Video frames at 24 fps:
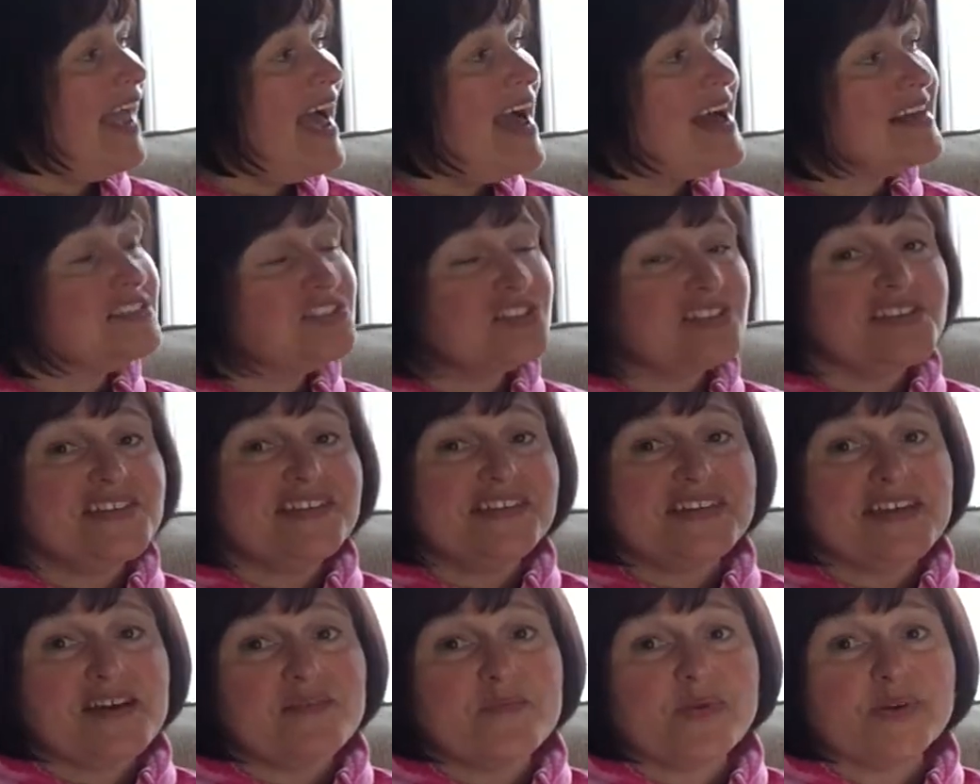Actually,
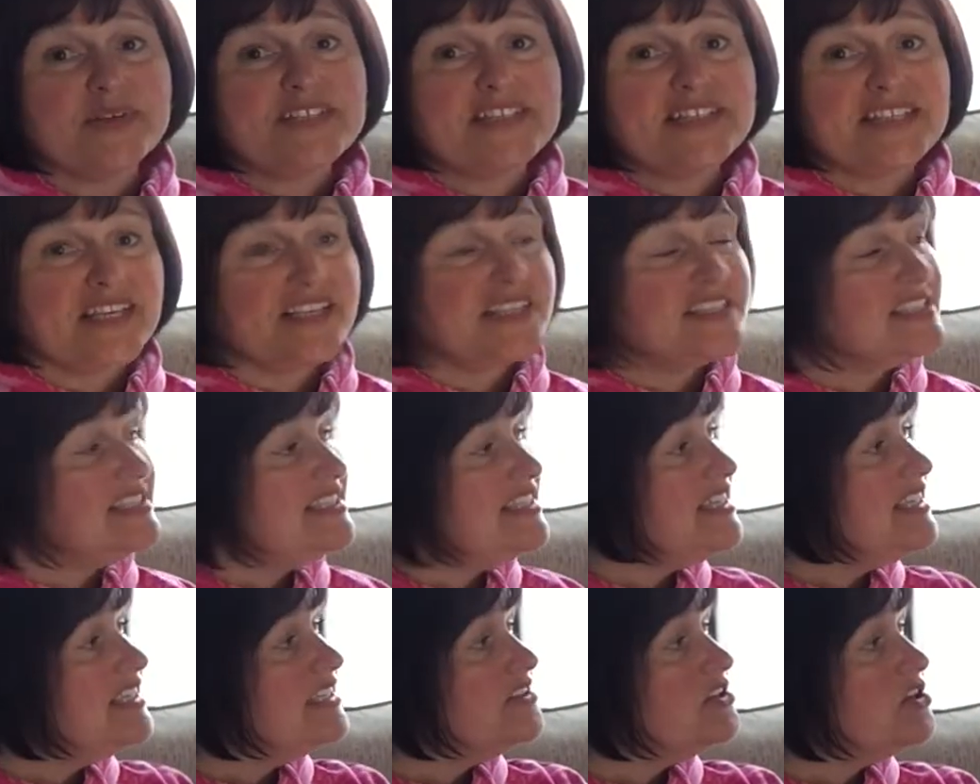the number
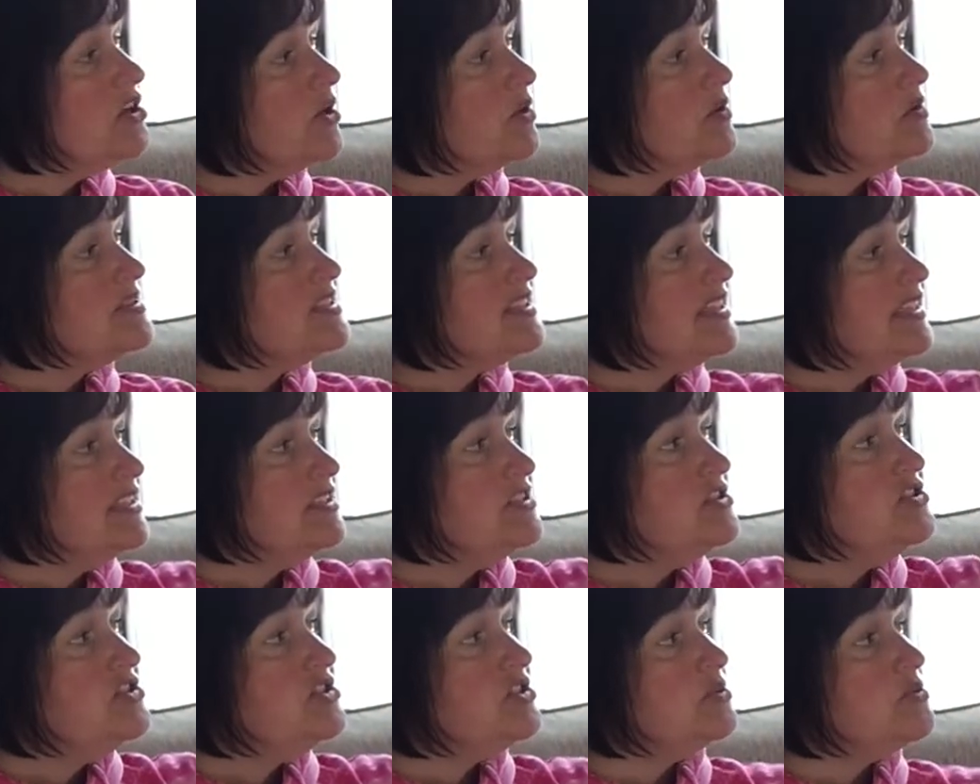16 goes
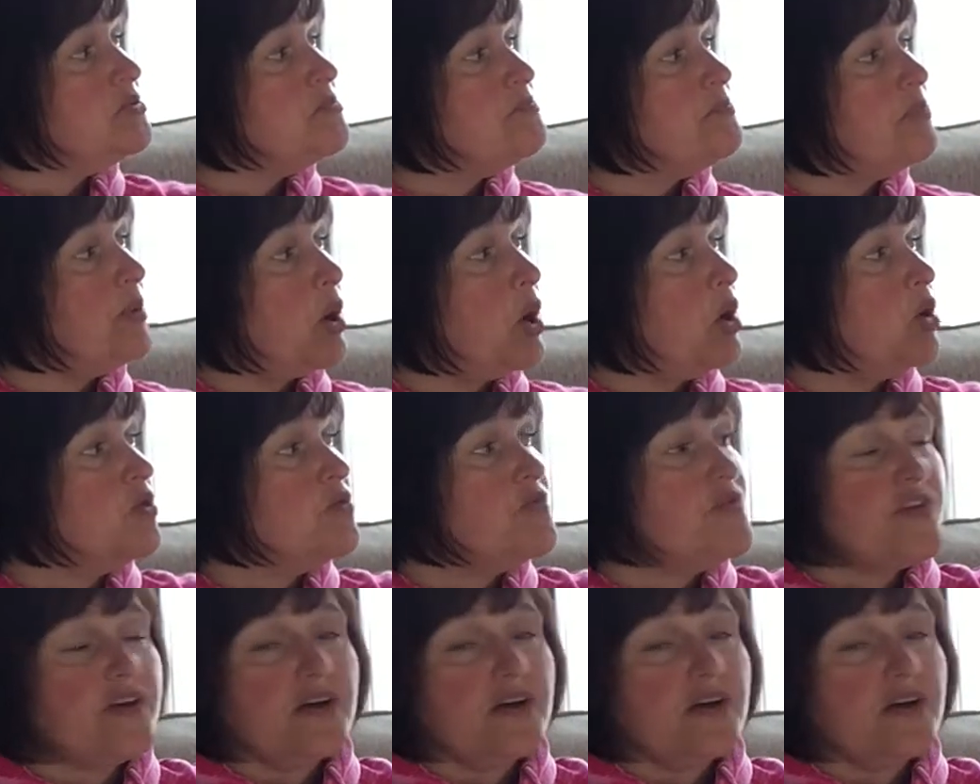into both